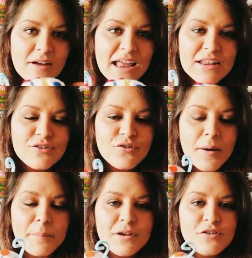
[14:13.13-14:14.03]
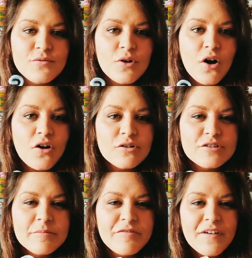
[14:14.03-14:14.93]
any scrap bits you've got, or
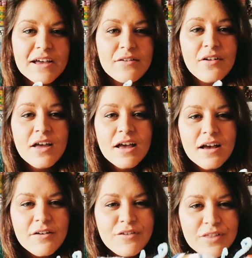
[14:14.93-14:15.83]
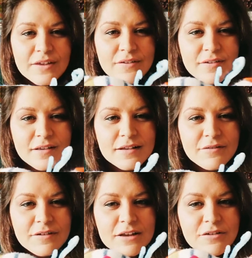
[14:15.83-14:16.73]
some felt. For this
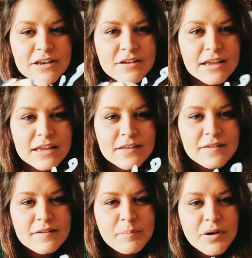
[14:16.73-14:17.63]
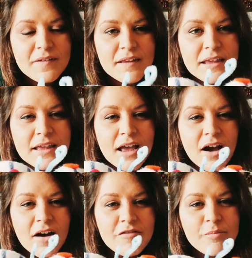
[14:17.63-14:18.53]
lovely creature here, this is Buddy,
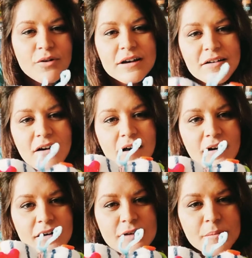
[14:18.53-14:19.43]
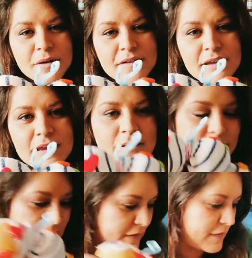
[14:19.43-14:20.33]
I've put a little heart on Buddy here,
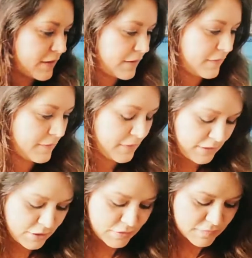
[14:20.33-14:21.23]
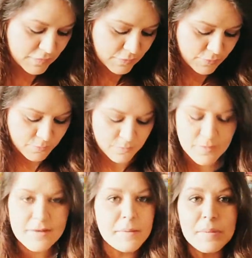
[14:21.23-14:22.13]
which is nice. So
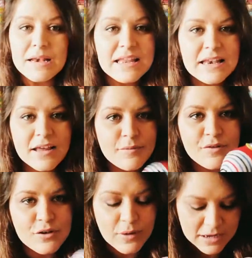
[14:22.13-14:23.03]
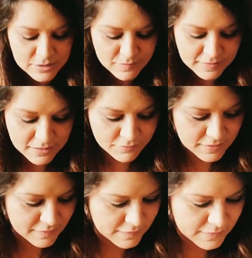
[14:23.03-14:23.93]
completely up to you how you
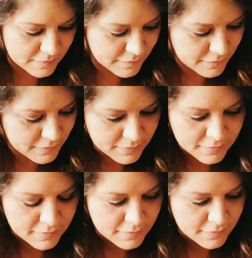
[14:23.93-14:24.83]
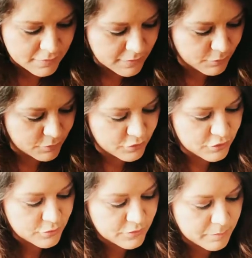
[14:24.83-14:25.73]
decorate it. I'm going to
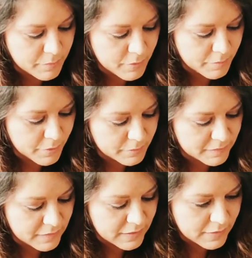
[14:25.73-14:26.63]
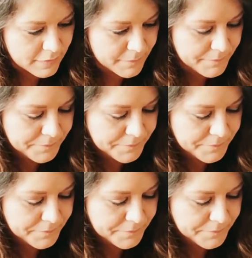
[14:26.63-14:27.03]
use some pom-poms here